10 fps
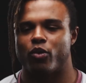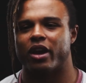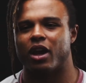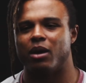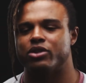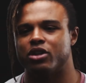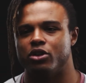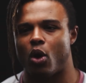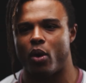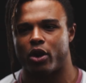When it comes to
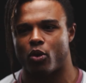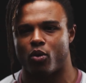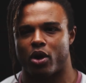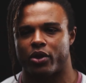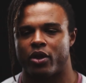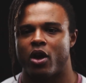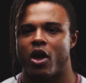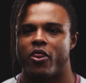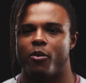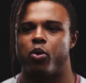knowing your worth,
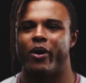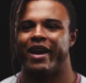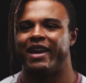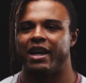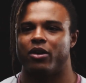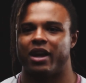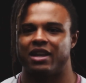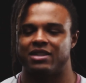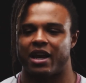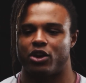the point here
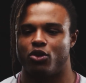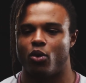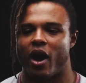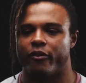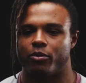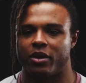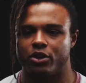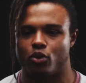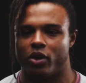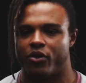is that you have to
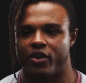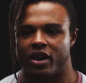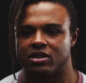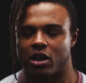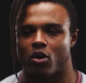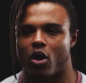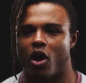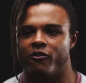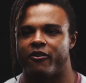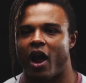be doing things that are
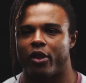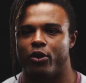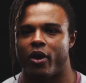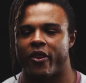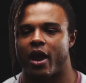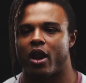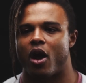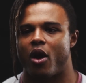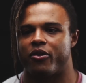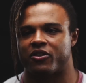of value and that
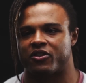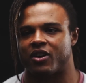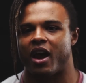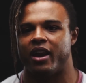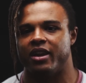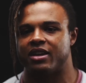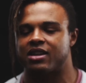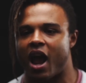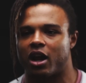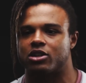society
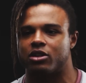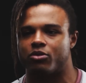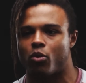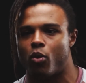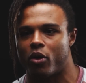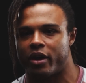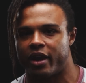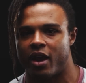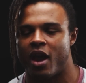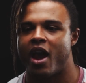is actually rewarding.